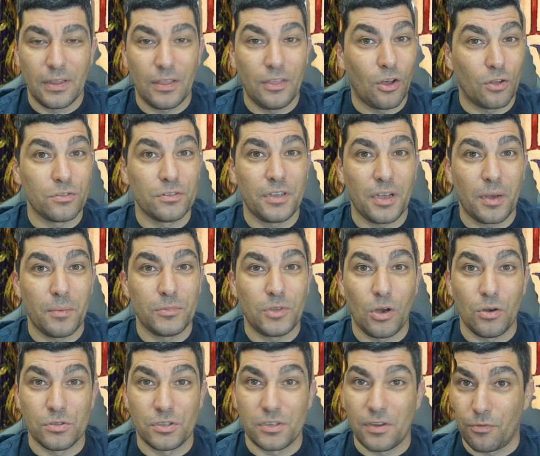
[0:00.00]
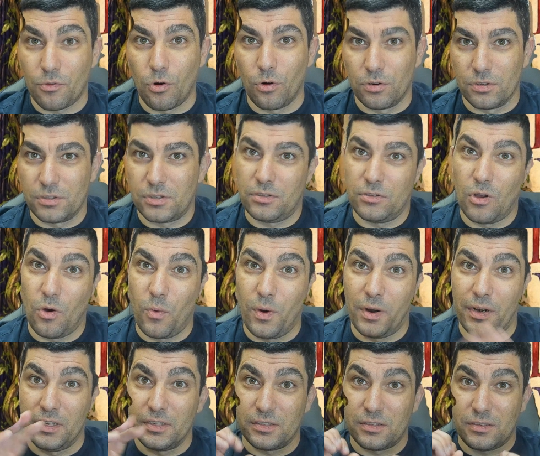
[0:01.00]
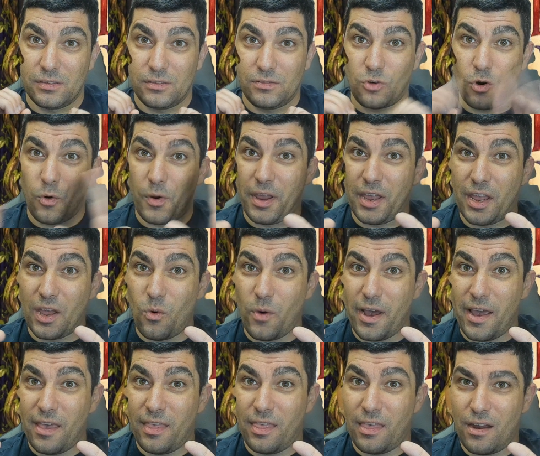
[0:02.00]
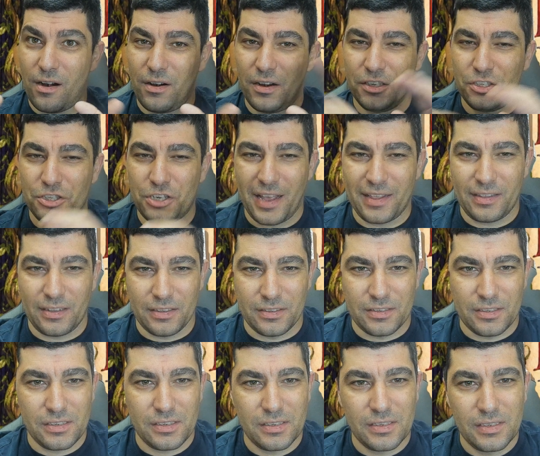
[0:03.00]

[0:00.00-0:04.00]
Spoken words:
Don't dump those, of course. No one is throwing away their Enchanteds.